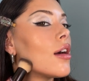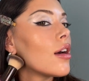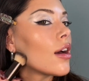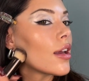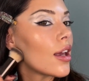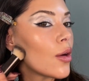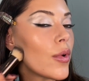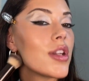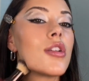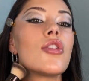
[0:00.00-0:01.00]
I can't
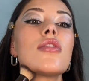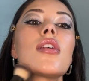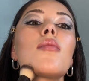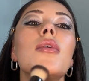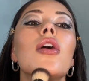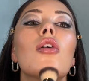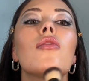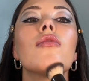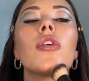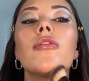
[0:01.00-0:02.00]
wait to just like be home
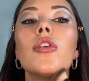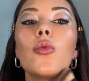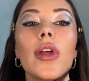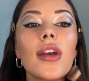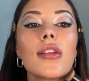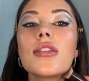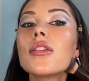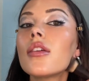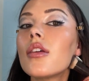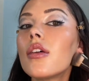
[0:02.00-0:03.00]
for a few weeks
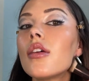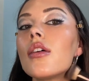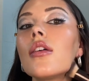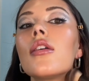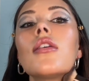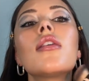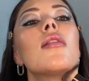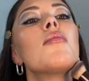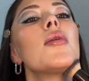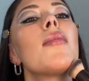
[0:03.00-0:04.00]
and
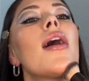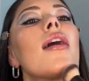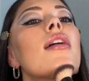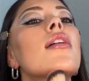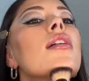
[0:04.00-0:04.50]
be back.